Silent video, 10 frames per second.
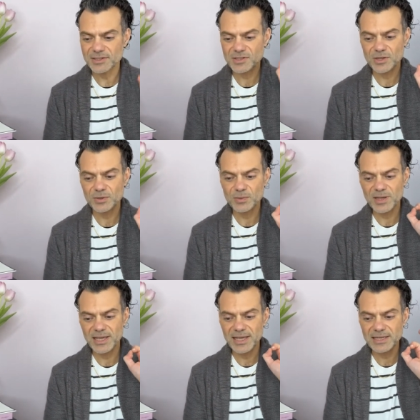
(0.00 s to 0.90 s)
So
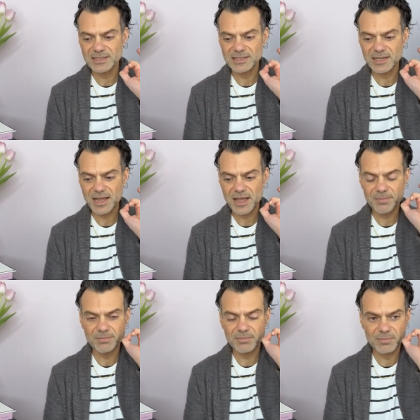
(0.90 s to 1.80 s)
it
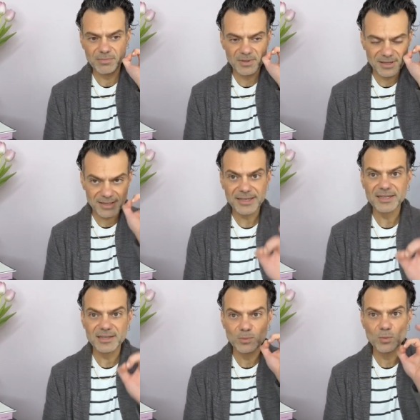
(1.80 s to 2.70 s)
um,
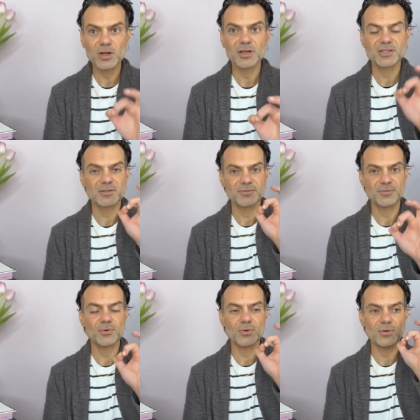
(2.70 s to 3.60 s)
clearly works
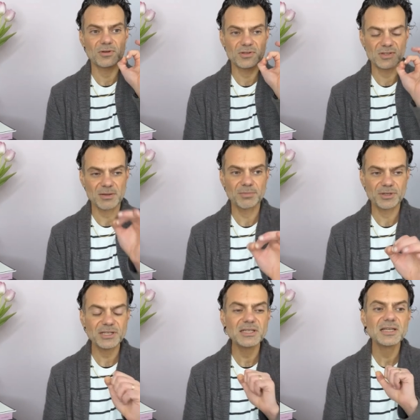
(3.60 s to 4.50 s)
for
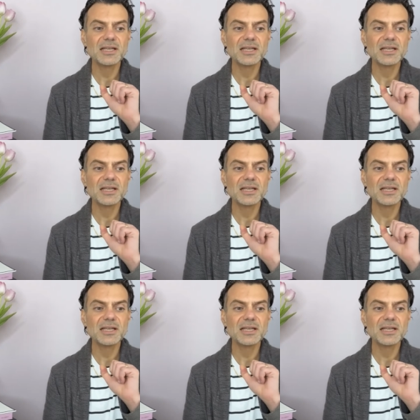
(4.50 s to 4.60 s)
somebody.